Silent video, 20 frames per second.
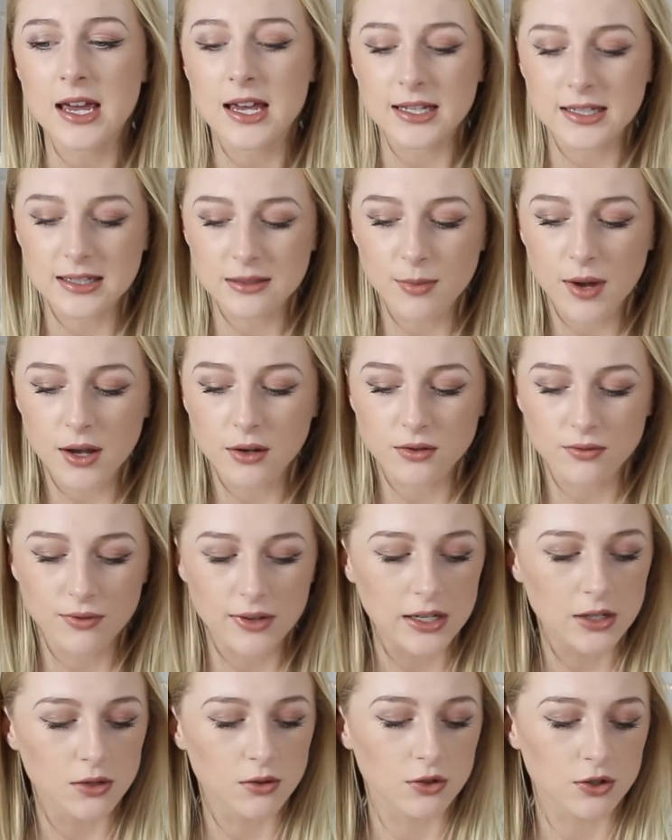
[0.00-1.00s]
It smells
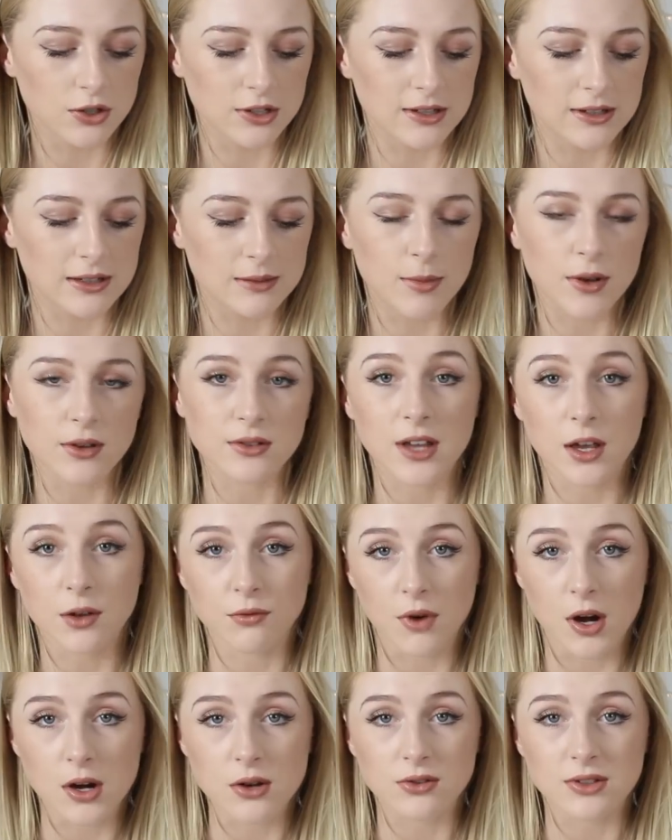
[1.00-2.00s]
really gorgeous, it smells
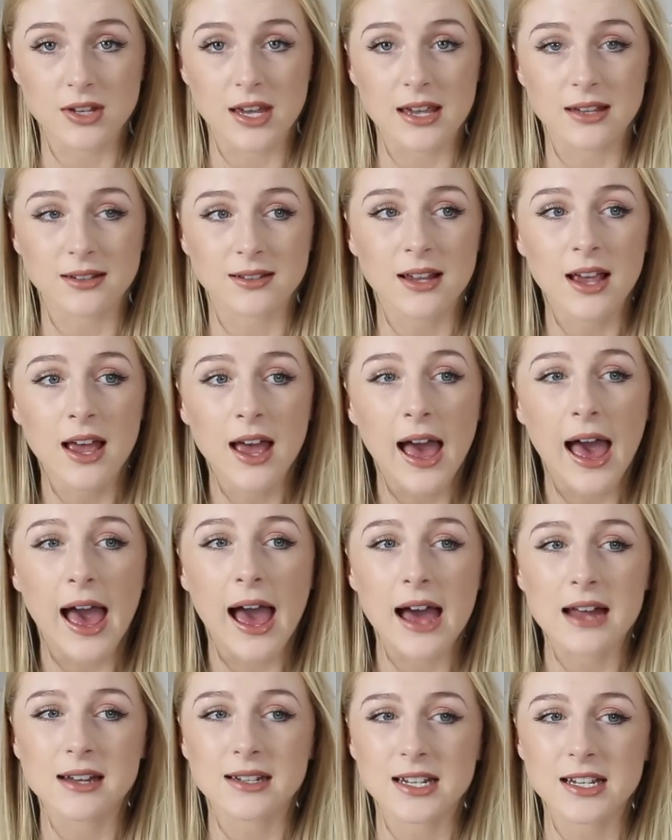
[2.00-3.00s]
like roses,
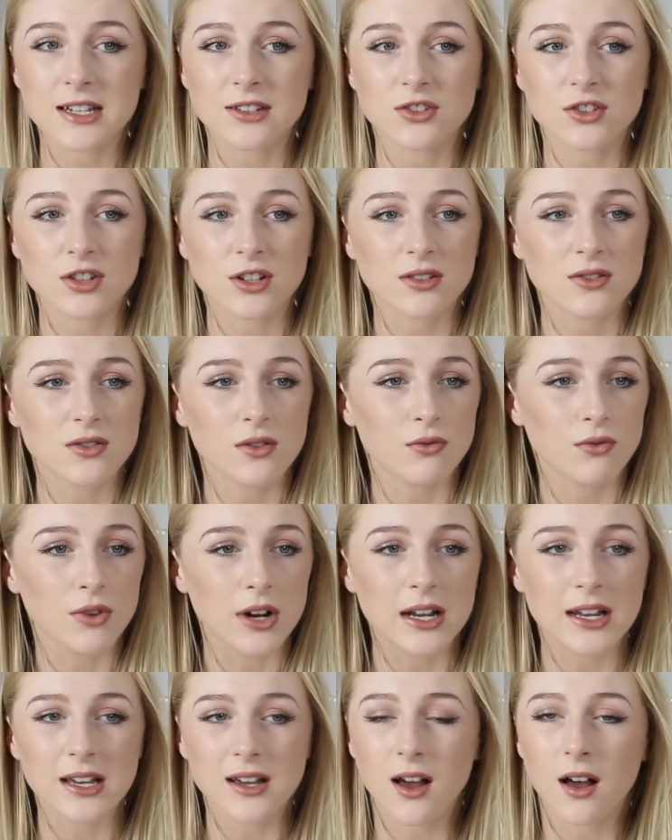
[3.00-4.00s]
and it's just
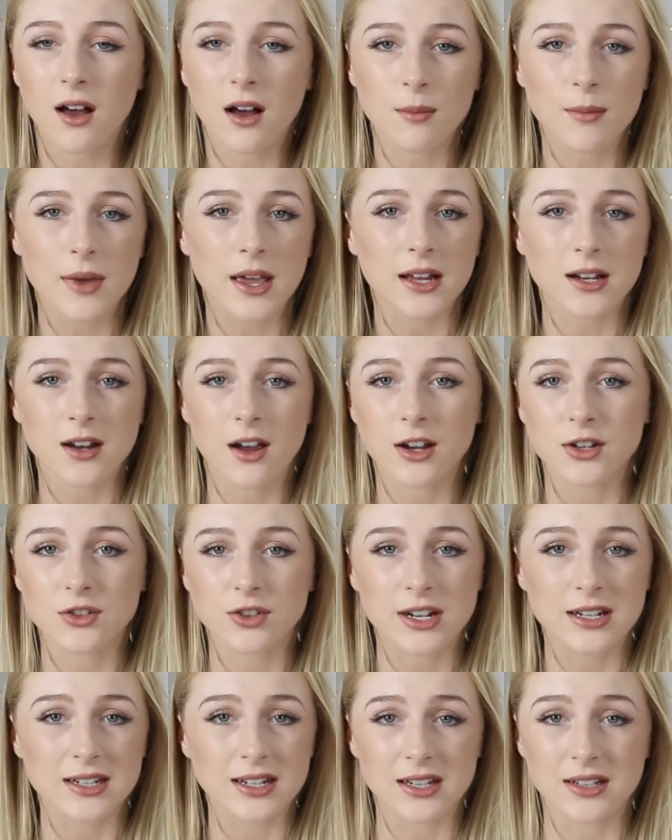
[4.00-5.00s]
really calming and
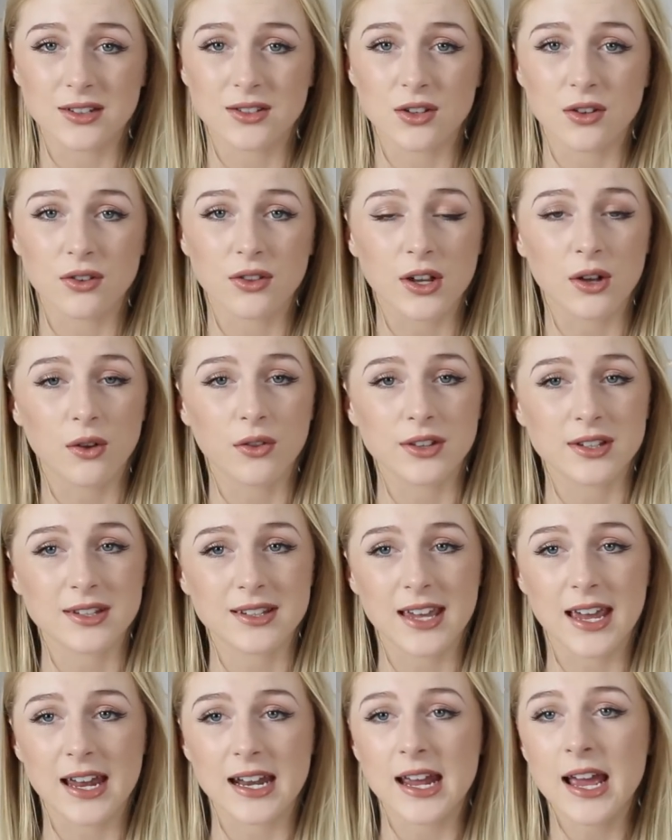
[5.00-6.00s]
hydrating and soothing on the
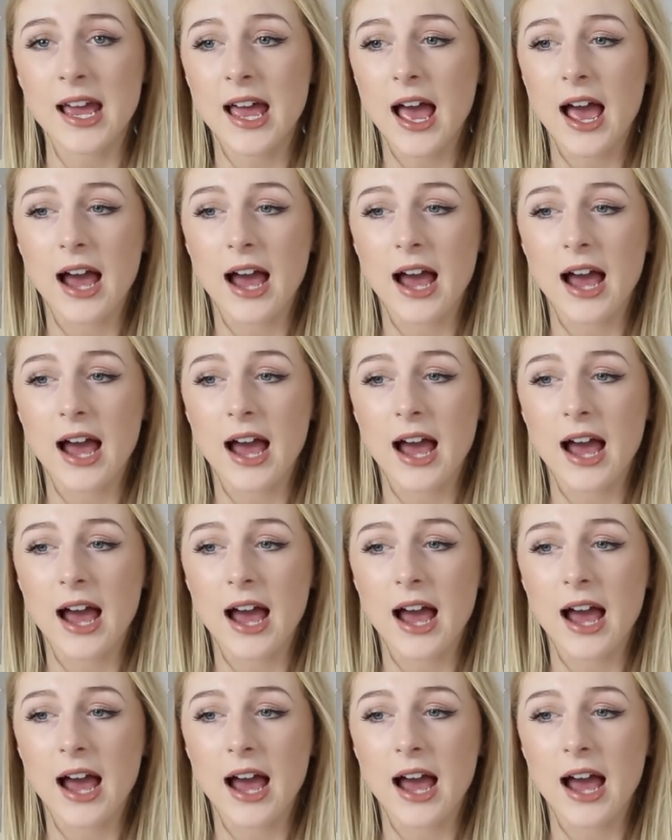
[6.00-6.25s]
skin.